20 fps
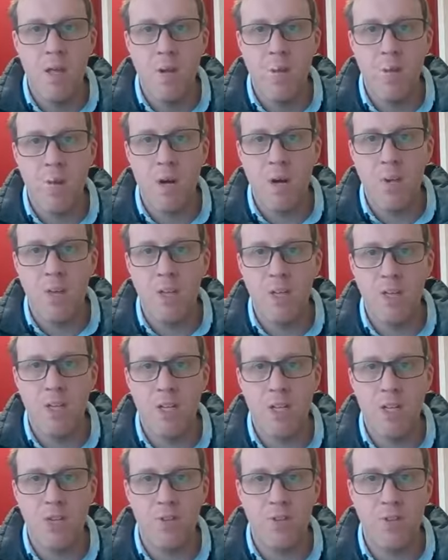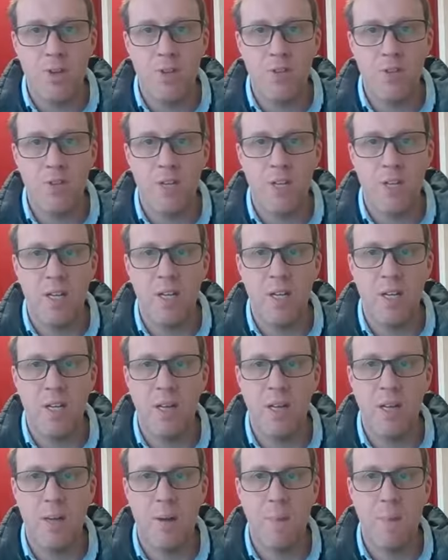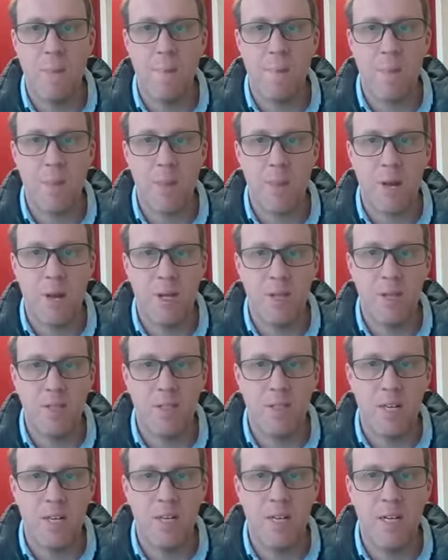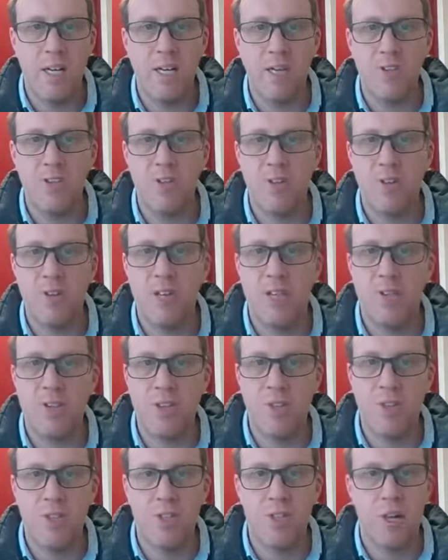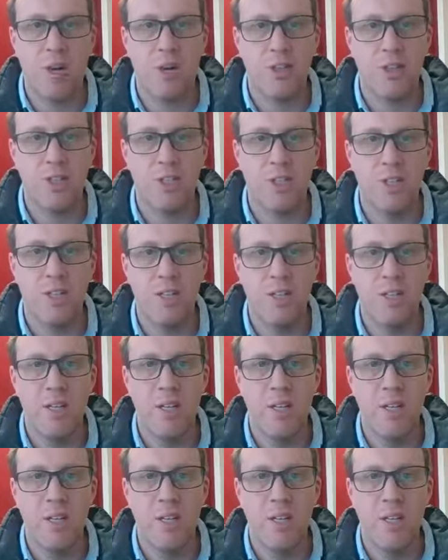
When I went to university, I studied history and sociology,